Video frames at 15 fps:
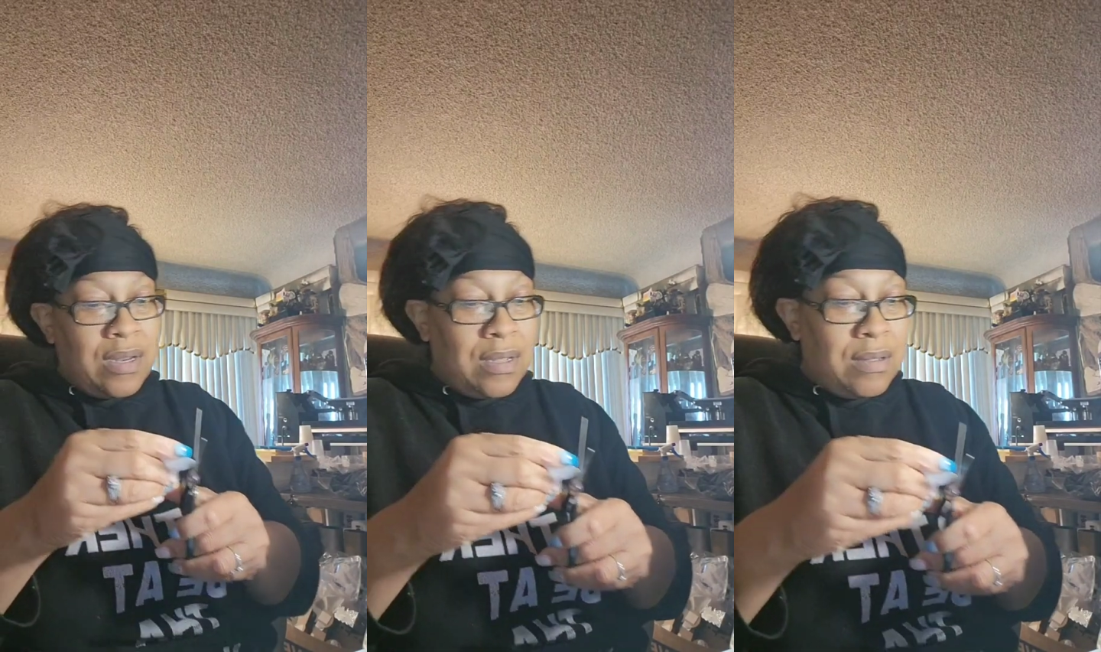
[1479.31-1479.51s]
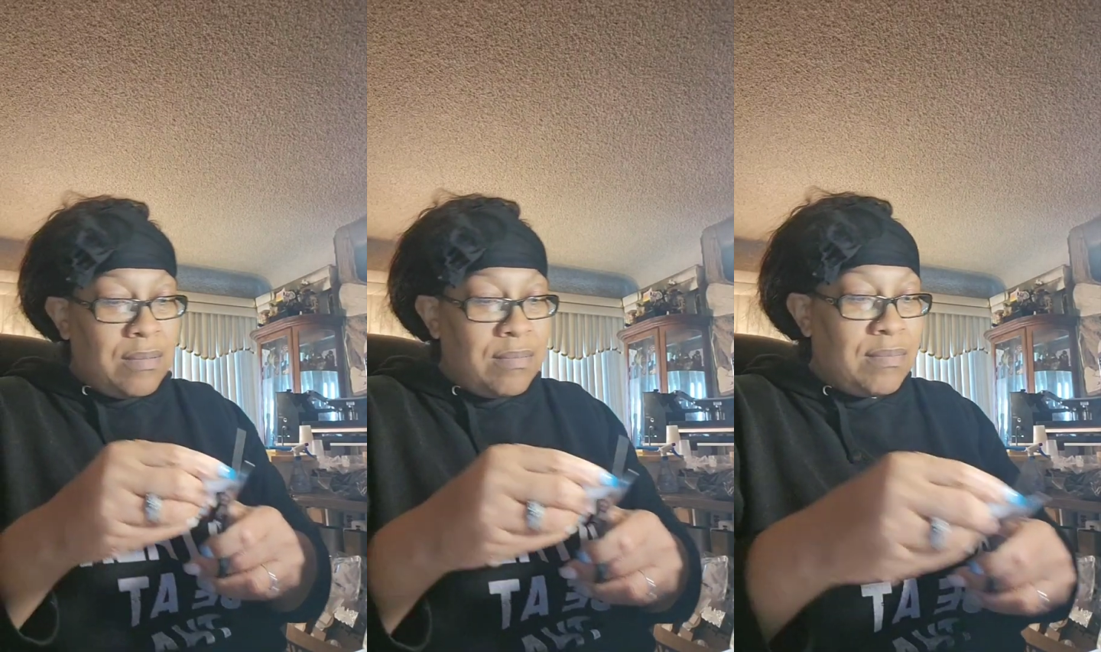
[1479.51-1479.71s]

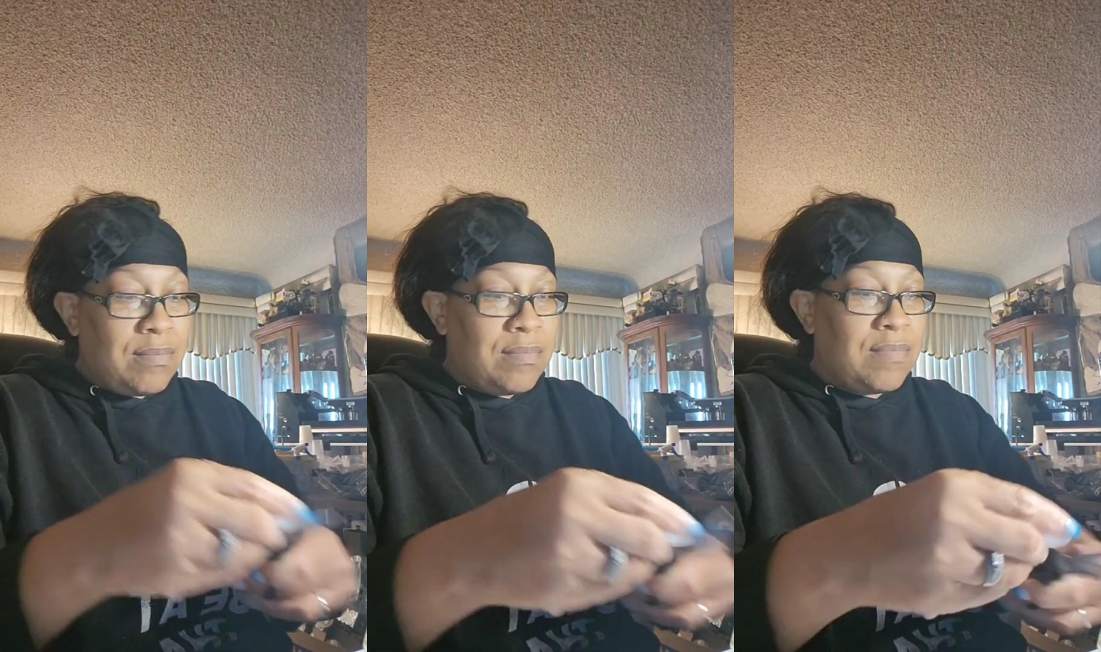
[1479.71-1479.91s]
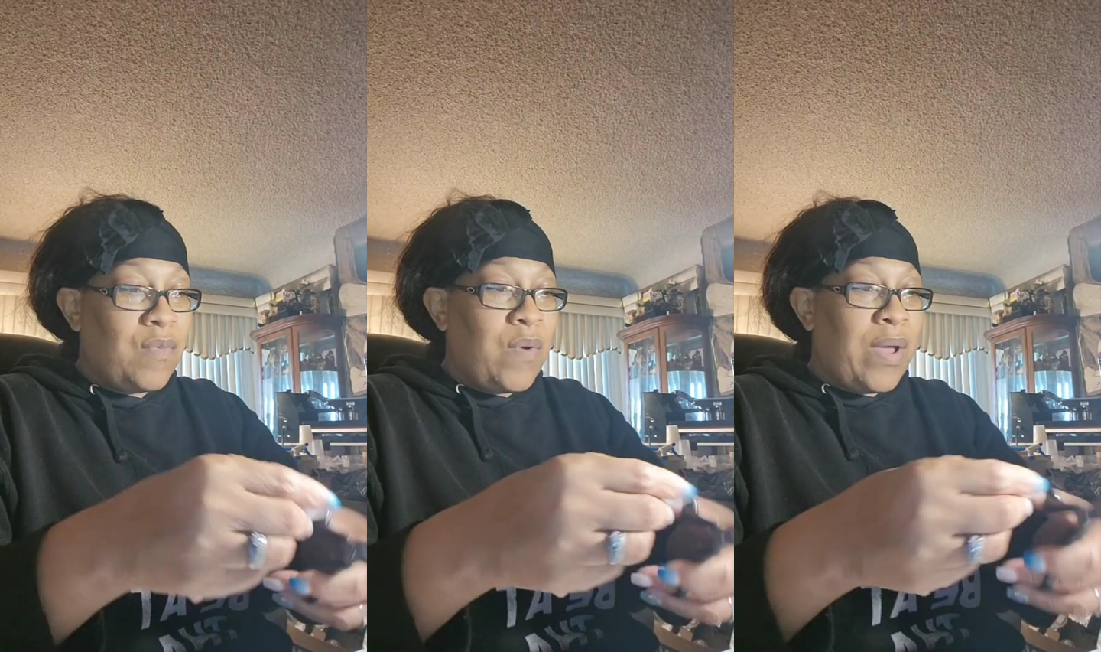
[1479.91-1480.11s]
up.
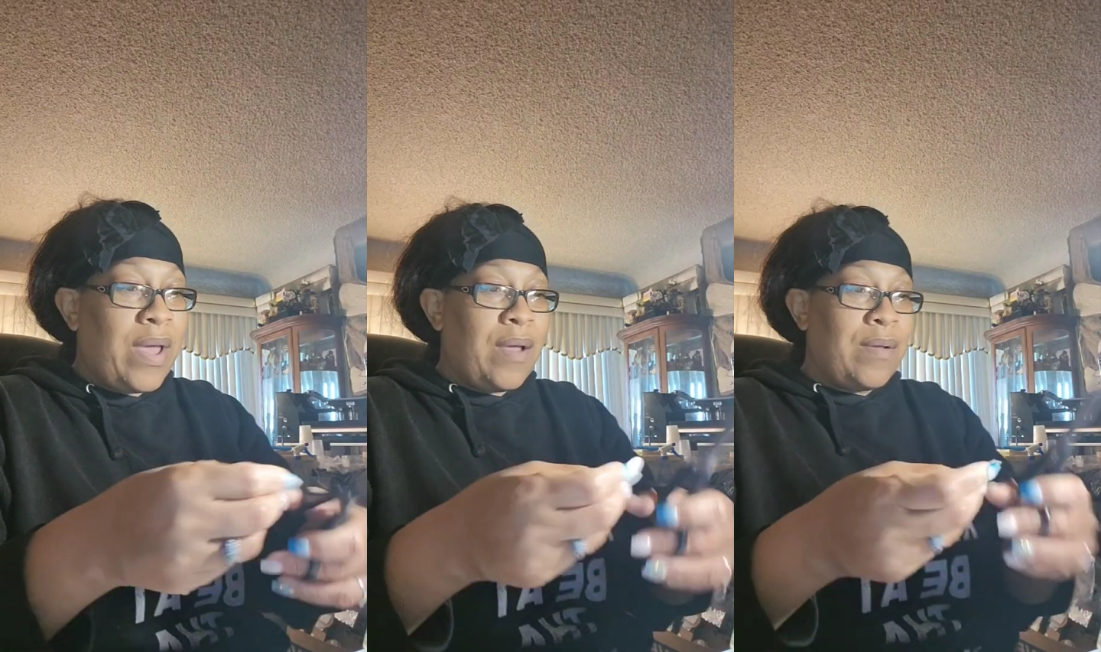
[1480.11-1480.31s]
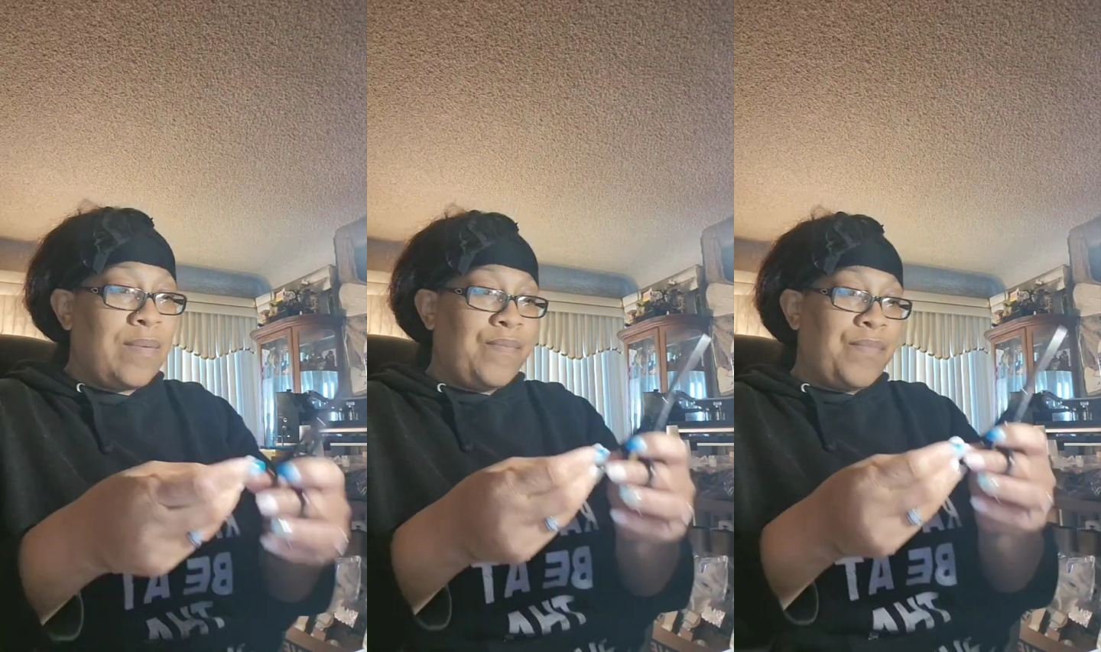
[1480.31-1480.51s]

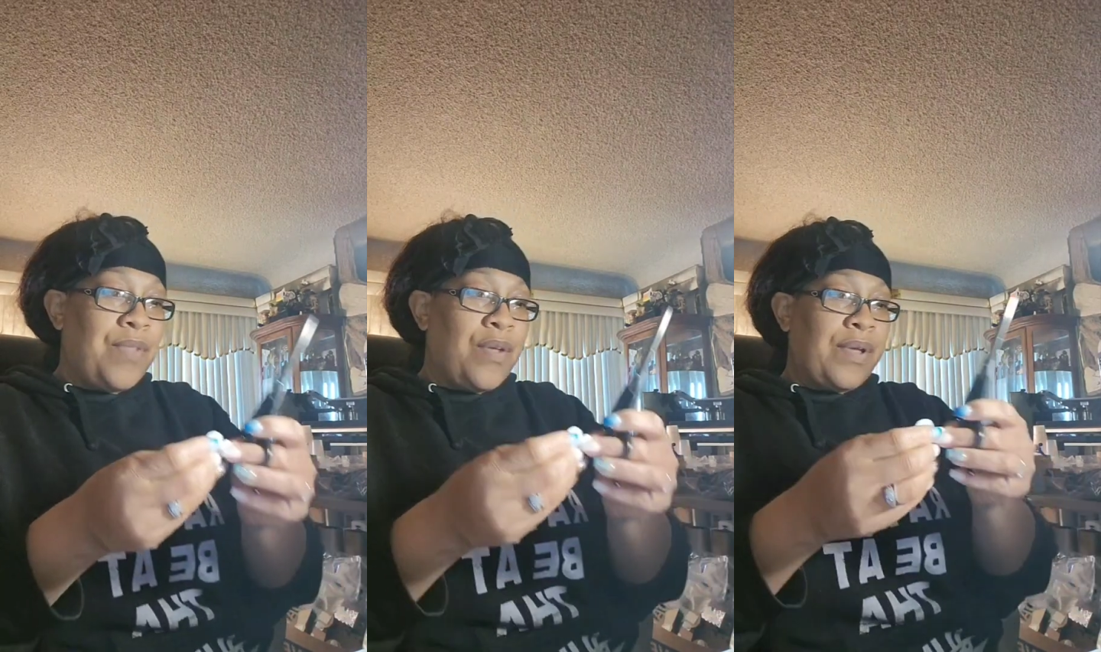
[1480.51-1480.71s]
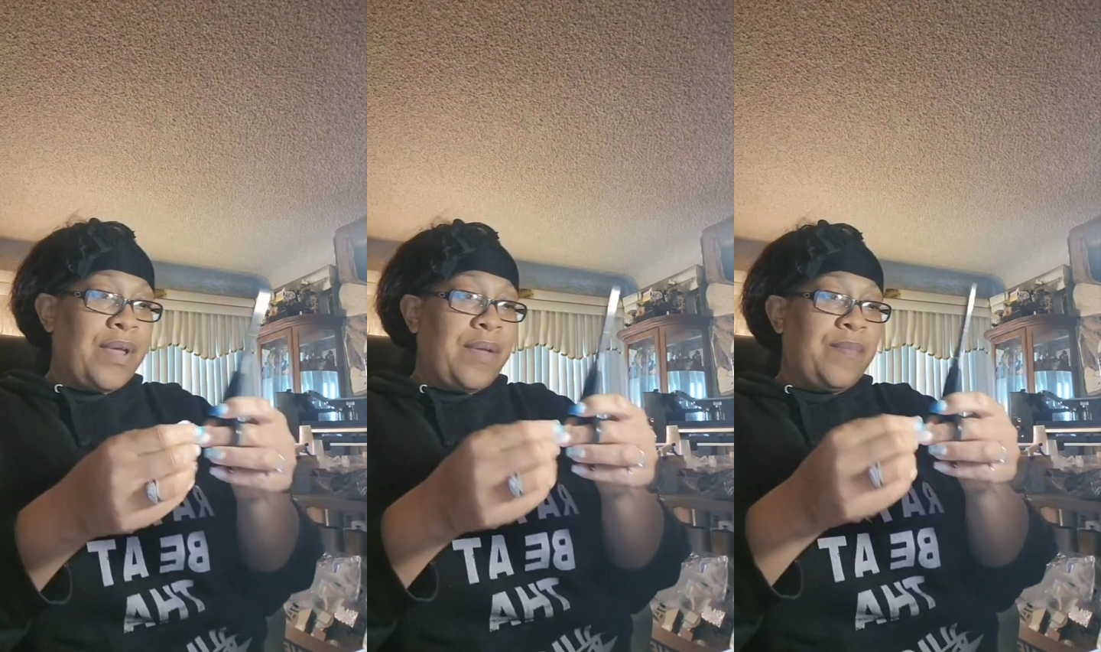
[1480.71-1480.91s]
Wow.
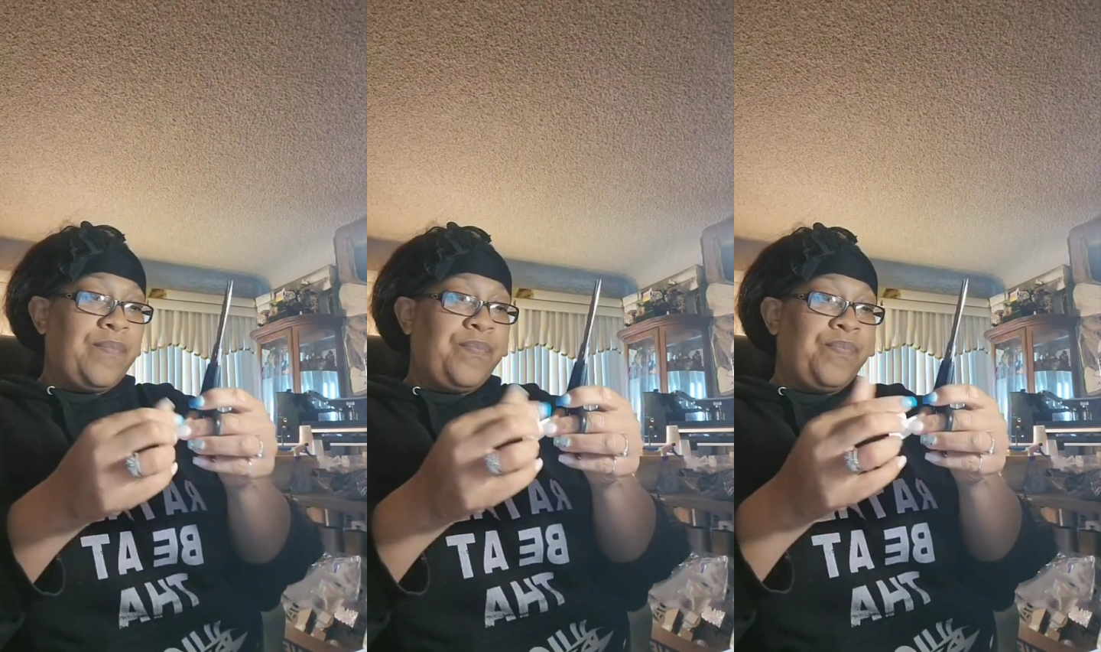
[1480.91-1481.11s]
Okay.